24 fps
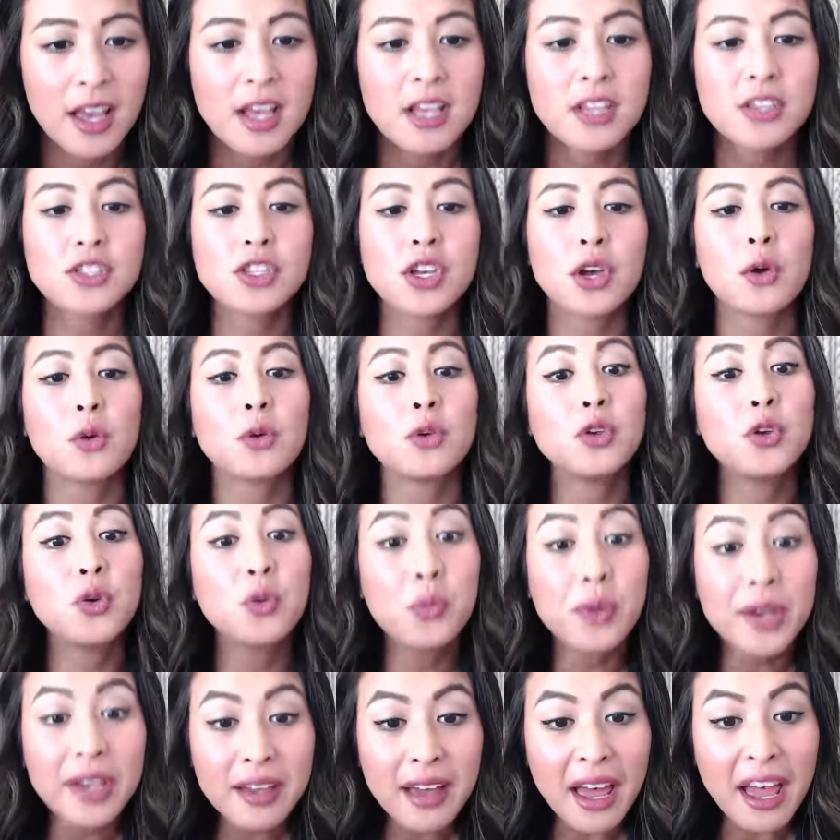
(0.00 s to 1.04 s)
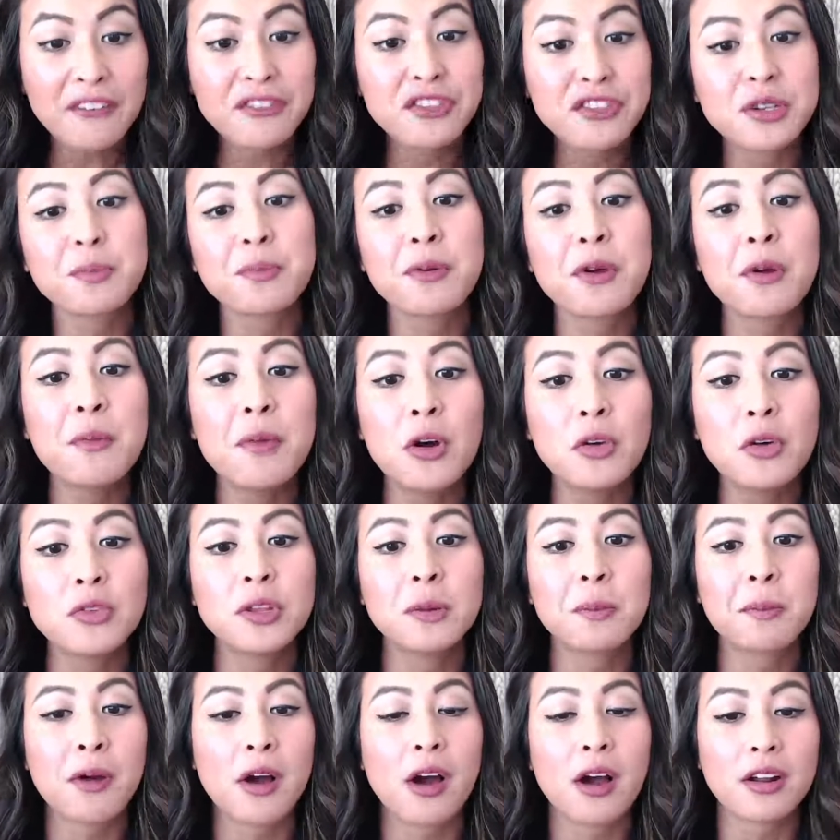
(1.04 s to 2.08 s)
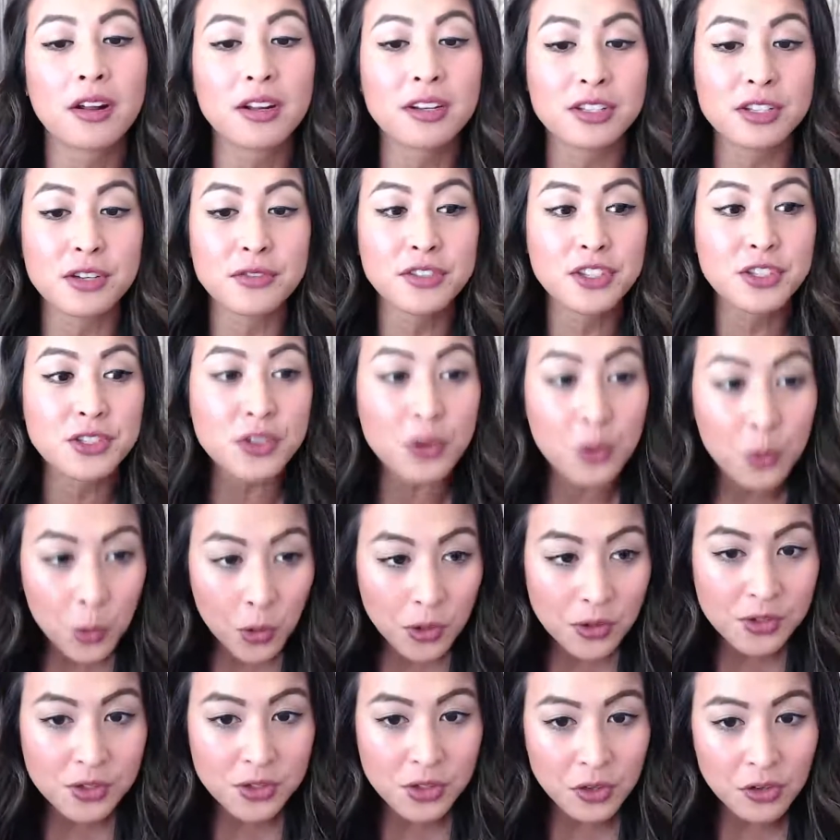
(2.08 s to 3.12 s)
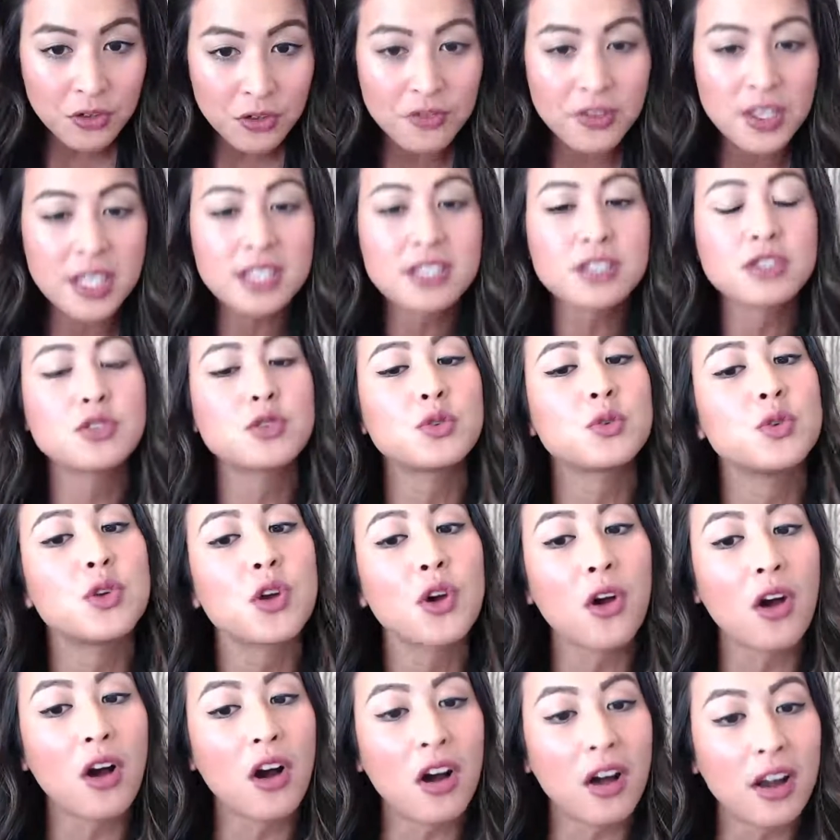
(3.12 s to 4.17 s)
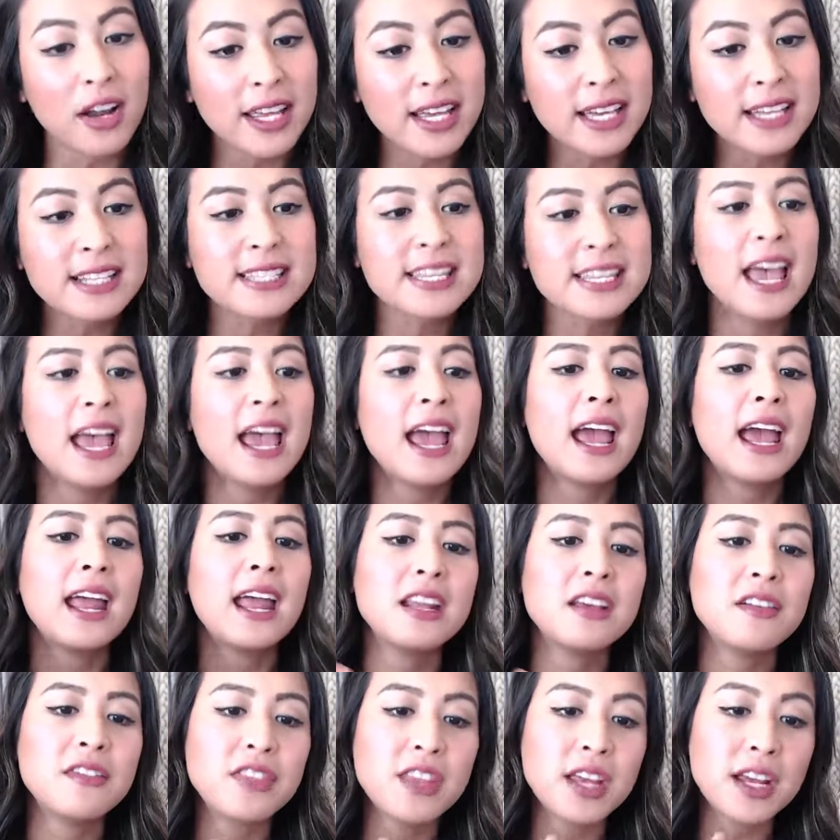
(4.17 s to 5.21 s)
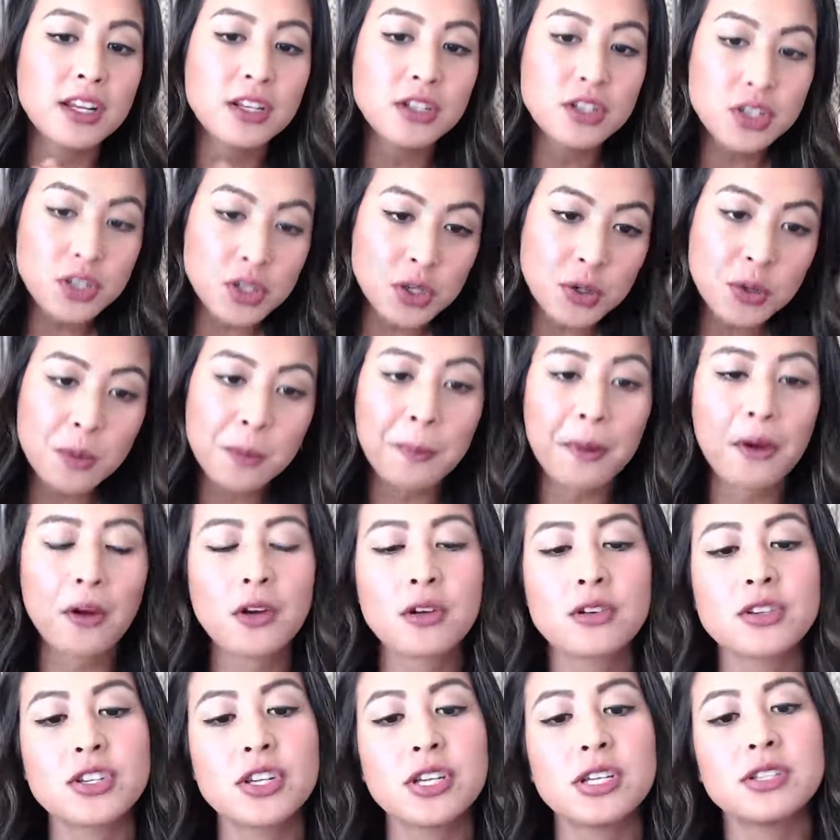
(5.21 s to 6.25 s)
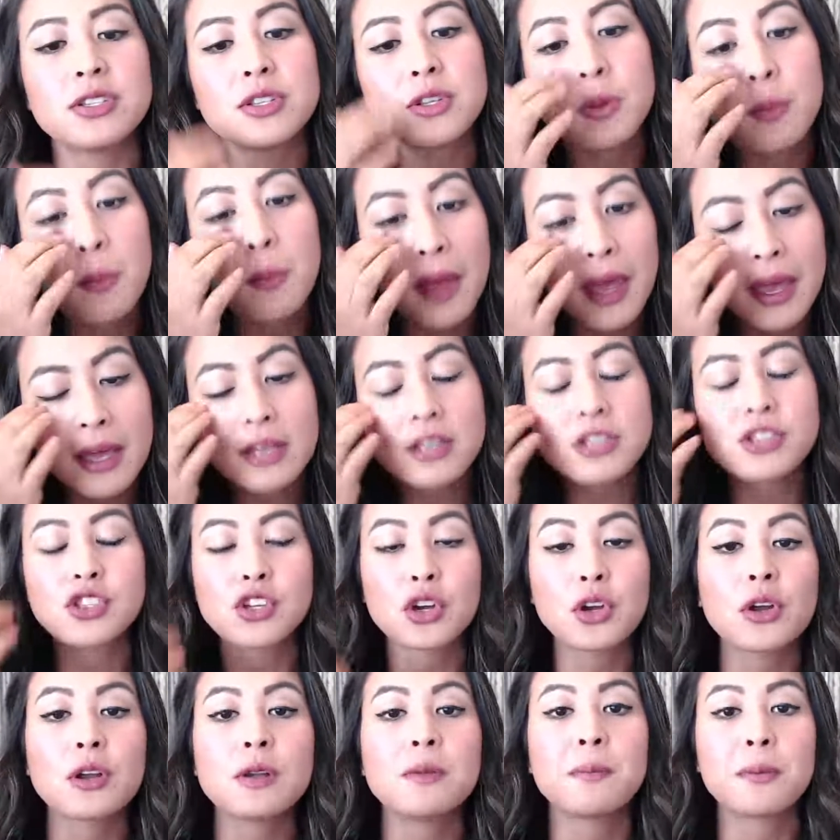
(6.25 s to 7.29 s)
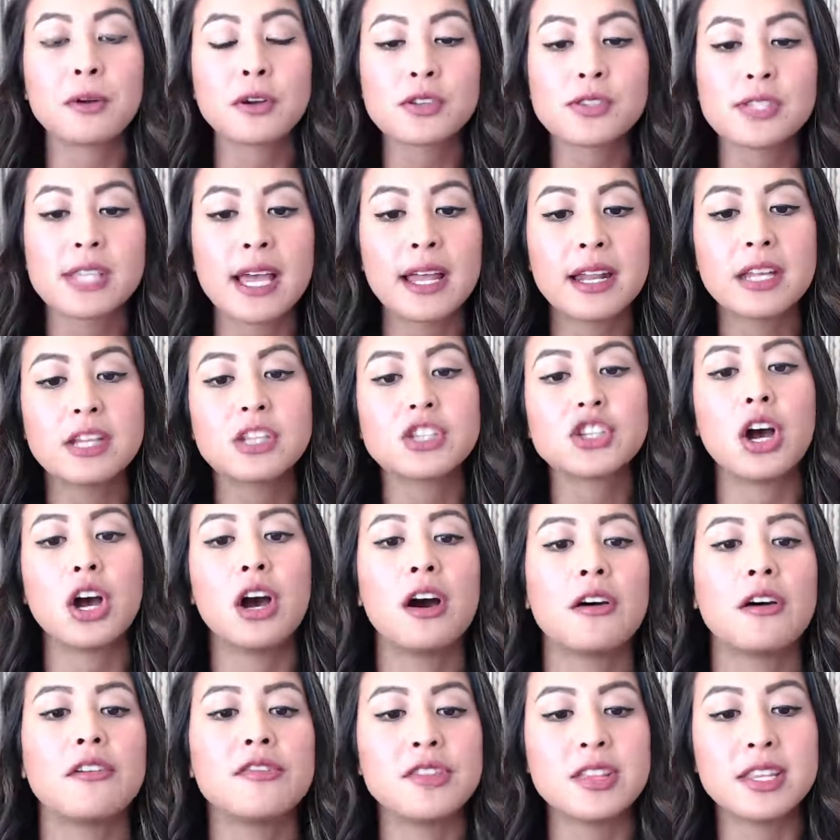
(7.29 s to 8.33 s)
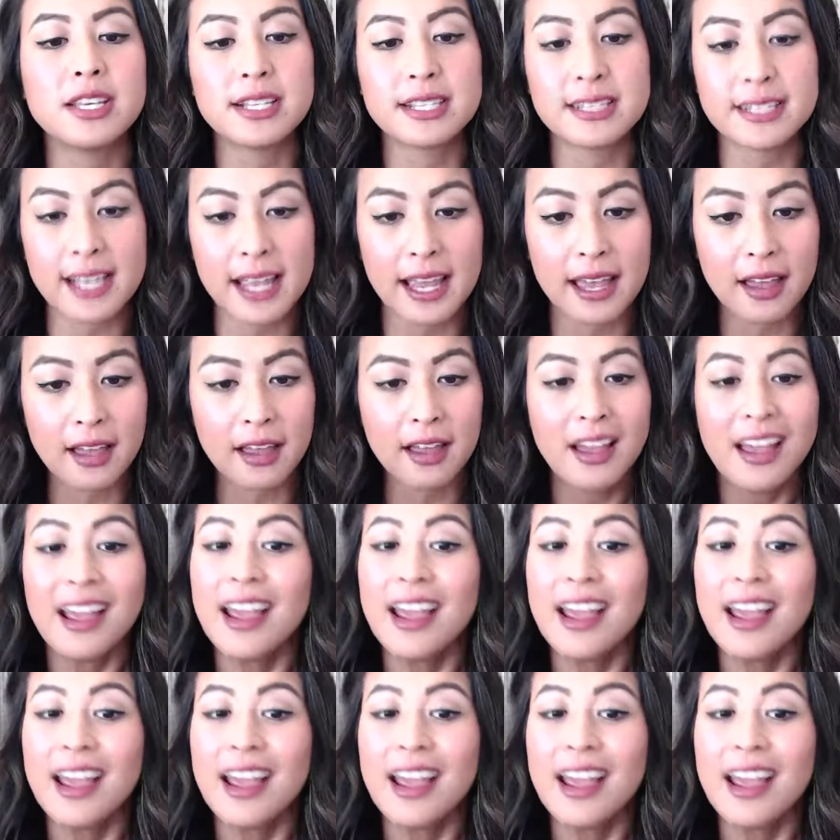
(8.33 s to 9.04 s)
So you will have to promote the product or service to your audience, and if they do purchase, you make a certain percentage of the sale.